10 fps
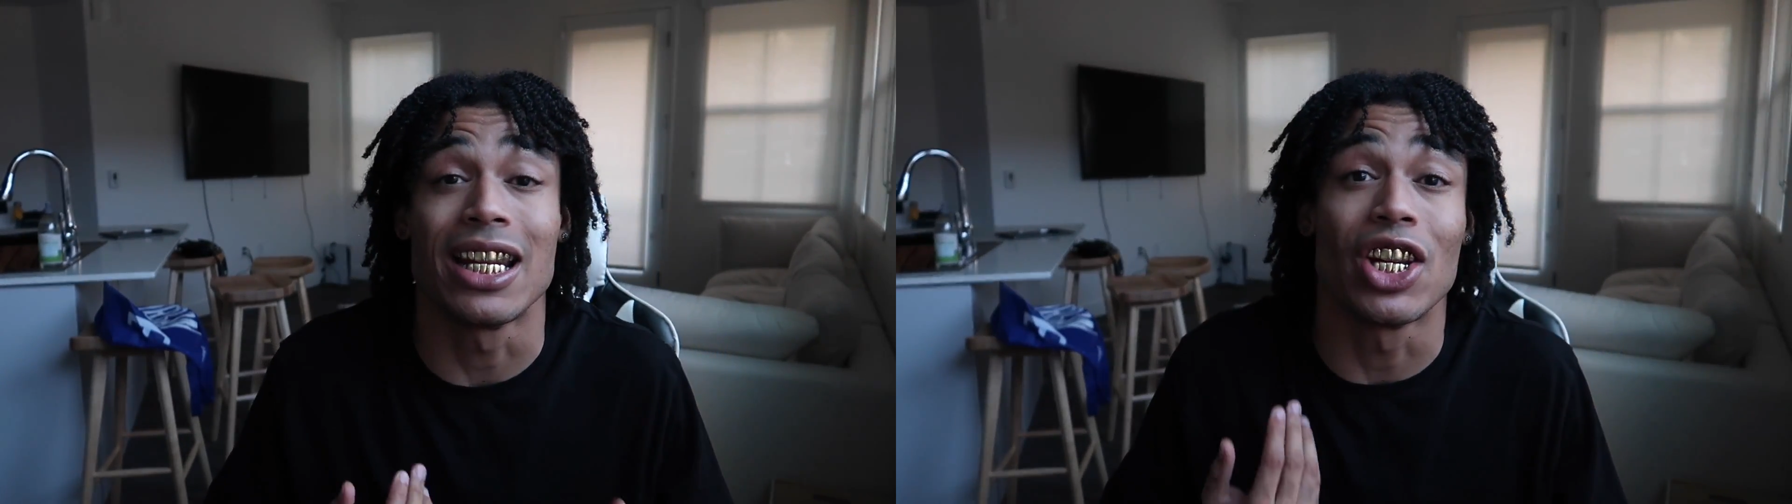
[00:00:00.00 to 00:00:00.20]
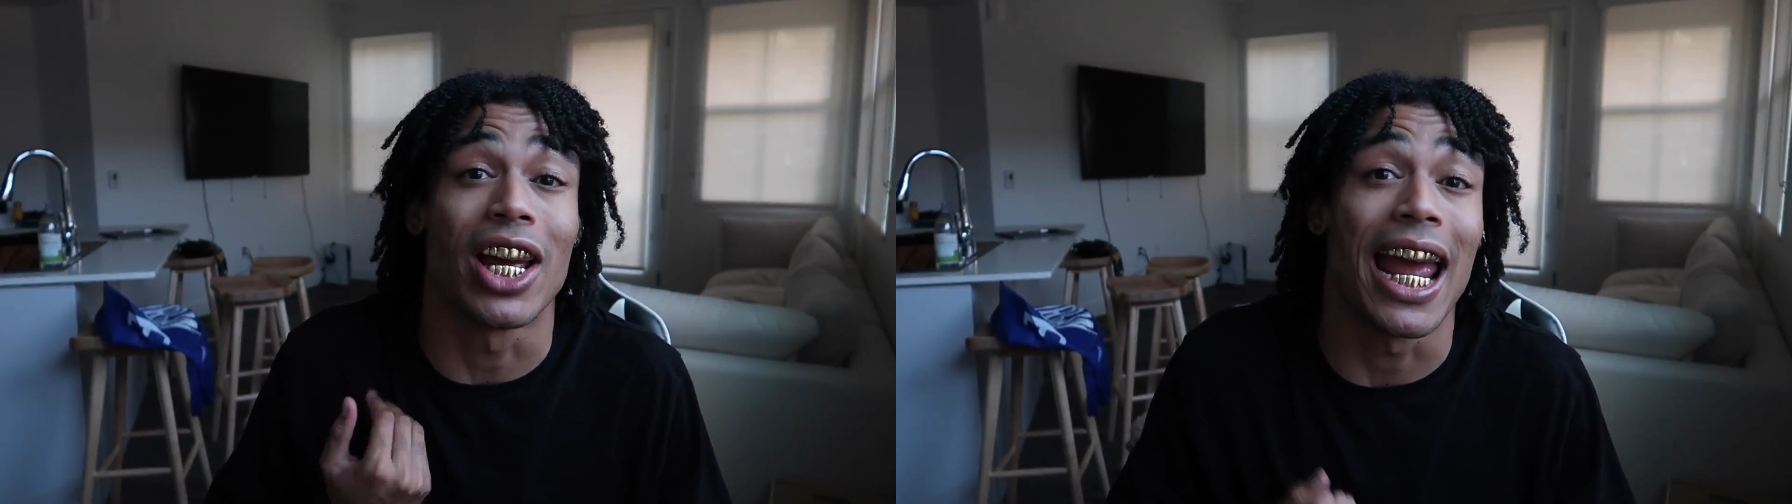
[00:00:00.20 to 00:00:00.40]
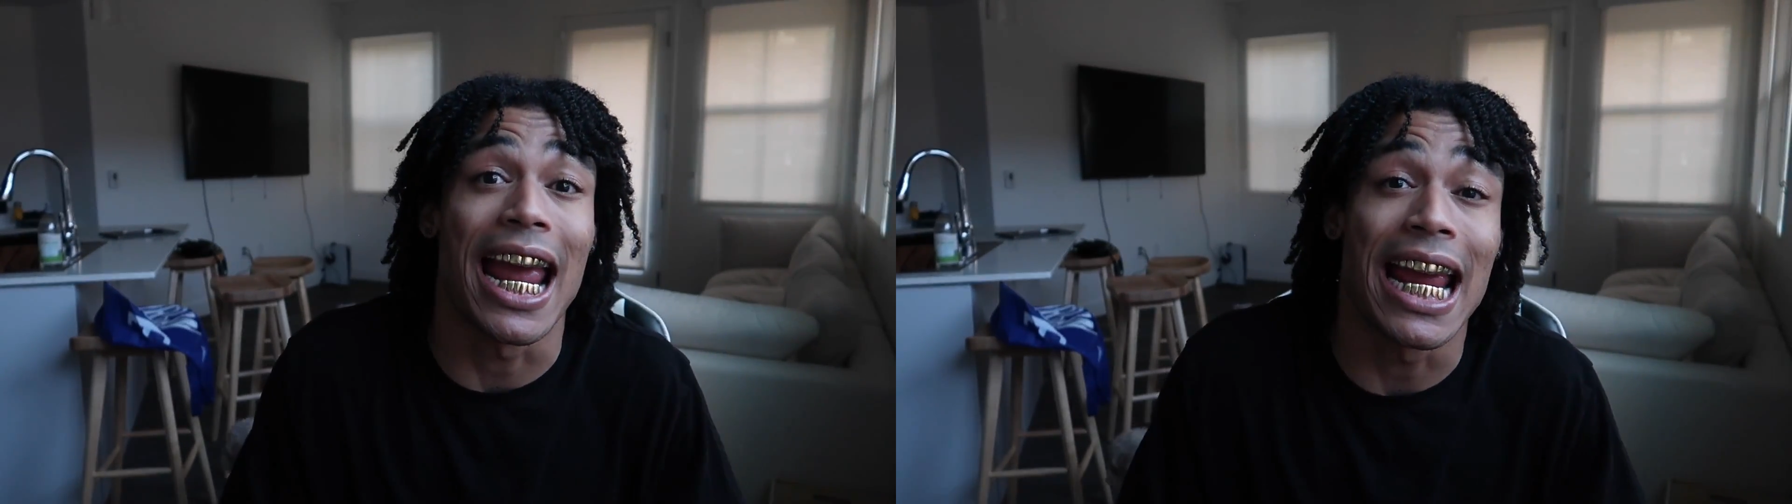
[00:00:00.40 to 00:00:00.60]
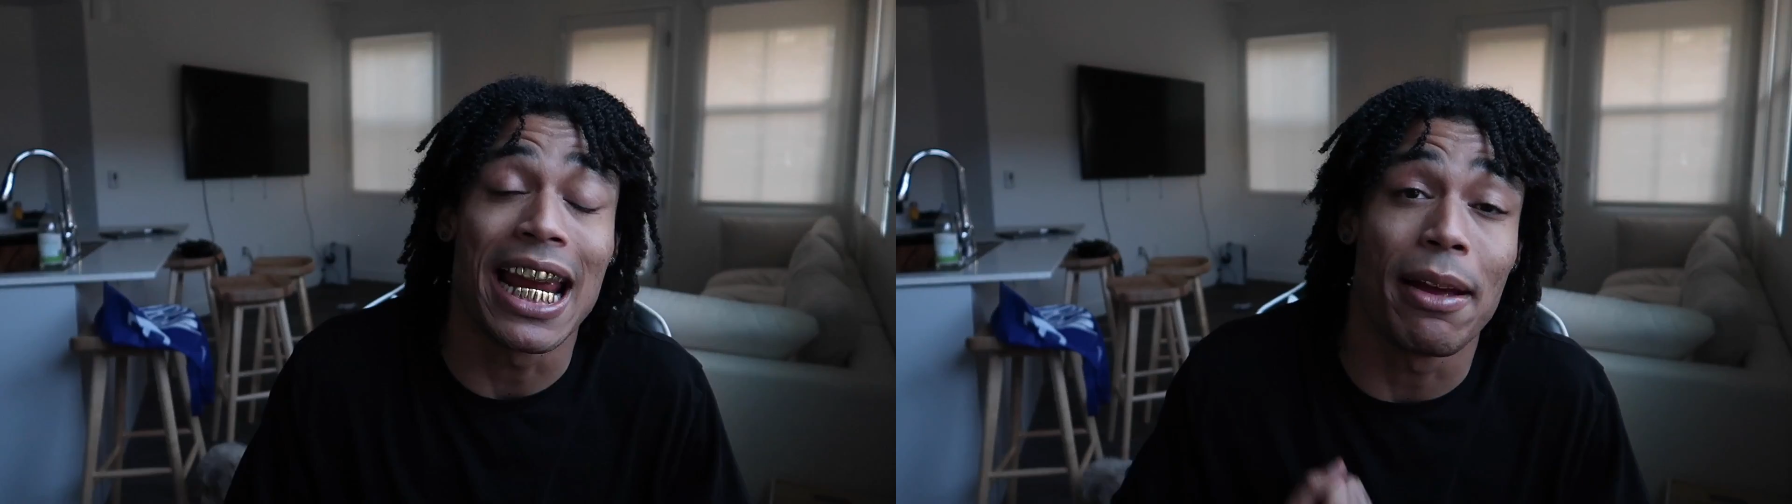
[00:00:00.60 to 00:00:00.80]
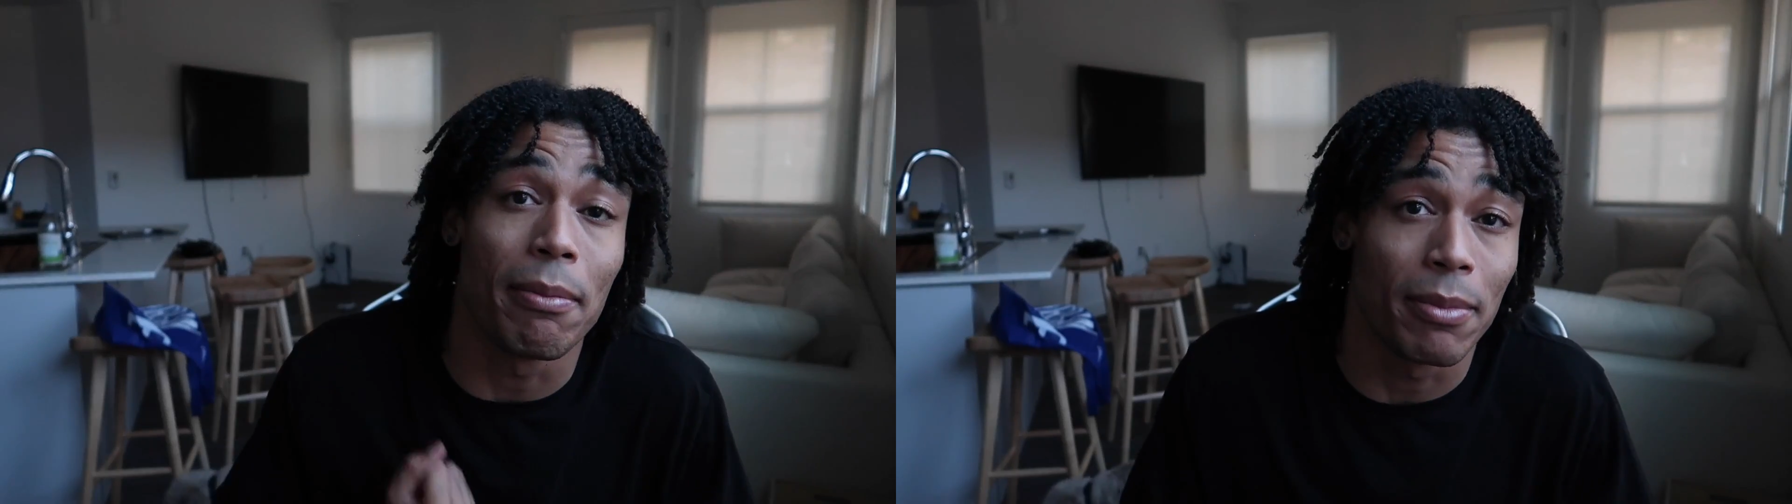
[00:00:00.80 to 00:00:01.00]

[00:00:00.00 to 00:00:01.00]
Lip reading: It took 8